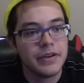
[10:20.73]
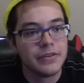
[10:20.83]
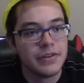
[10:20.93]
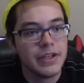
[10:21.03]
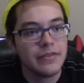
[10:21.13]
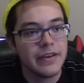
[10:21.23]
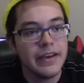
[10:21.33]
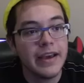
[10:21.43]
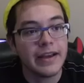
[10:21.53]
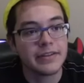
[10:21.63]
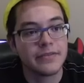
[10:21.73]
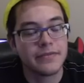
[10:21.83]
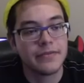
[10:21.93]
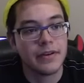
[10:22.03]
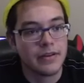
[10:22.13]
see if he has a,
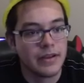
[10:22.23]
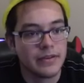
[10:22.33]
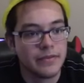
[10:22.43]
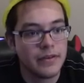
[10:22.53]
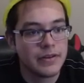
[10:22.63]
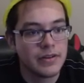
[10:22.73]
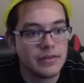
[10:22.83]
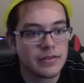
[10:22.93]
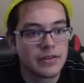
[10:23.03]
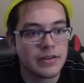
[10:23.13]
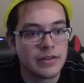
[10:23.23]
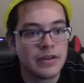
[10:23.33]
uh, like a finishing song.